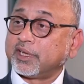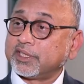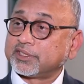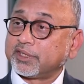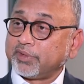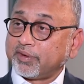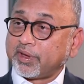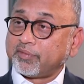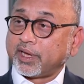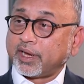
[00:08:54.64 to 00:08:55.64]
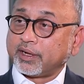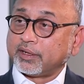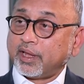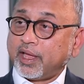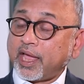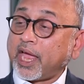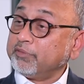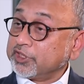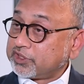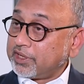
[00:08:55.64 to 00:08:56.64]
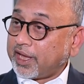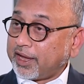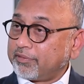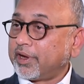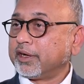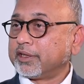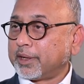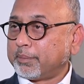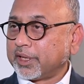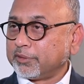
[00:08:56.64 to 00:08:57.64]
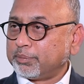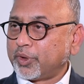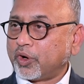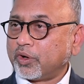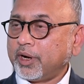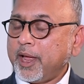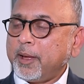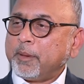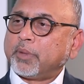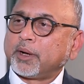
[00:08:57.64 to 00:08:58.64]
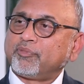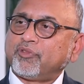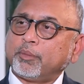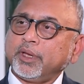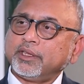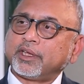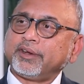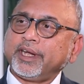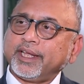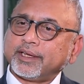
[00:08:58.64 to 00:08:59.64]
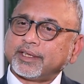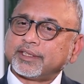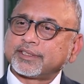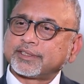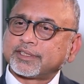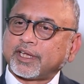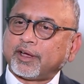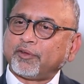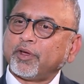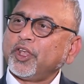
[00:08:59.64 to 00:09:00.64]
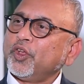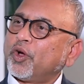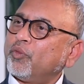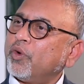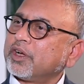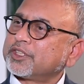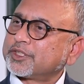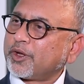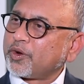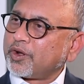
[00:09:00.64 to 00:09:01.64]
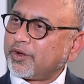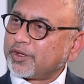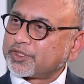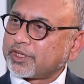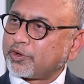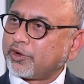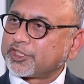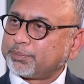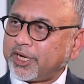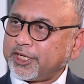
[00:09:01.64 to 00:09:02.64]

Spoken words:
clients that we have ever had. And we still have until a month more. But for me, the reading is when you have worked so close across